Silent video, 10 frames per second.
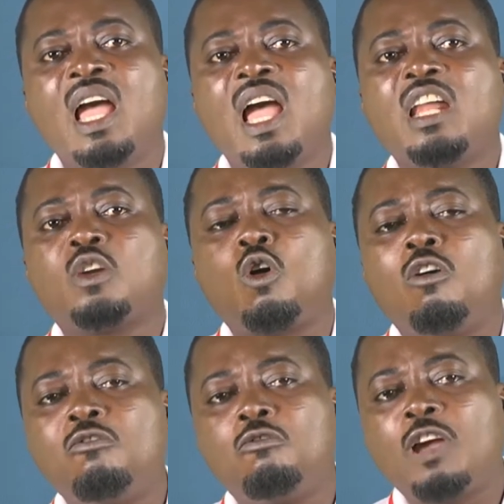and
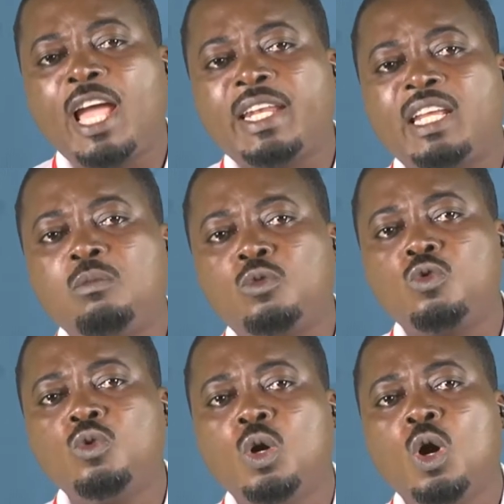convert them to
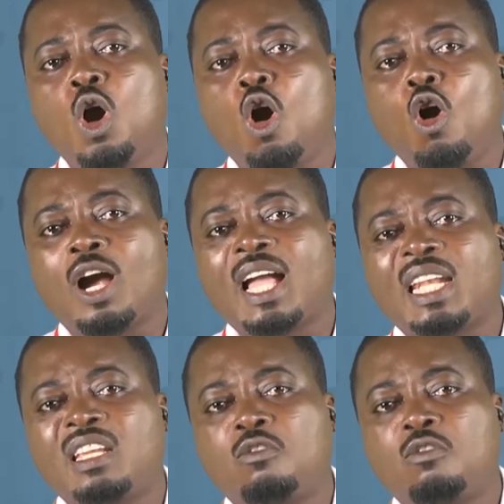organic